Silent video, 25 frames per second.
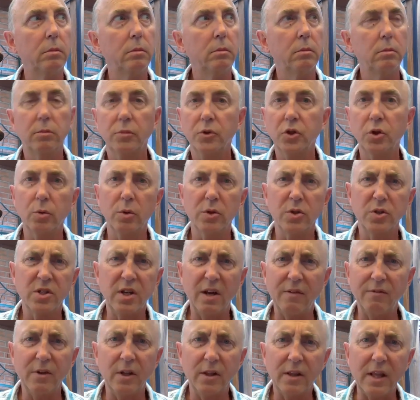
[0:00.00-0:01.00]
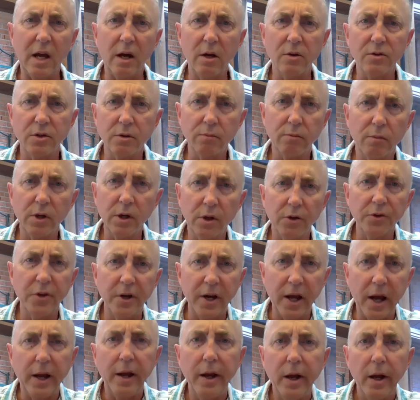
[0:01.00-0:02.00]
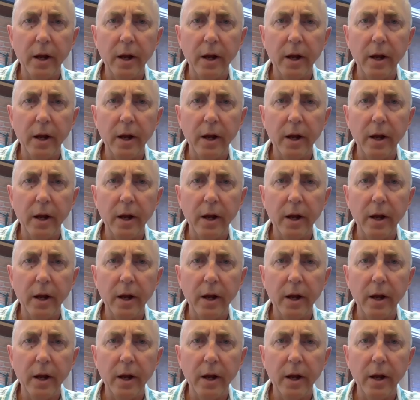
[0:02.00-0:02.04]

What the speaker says: to a 7,000 reel today.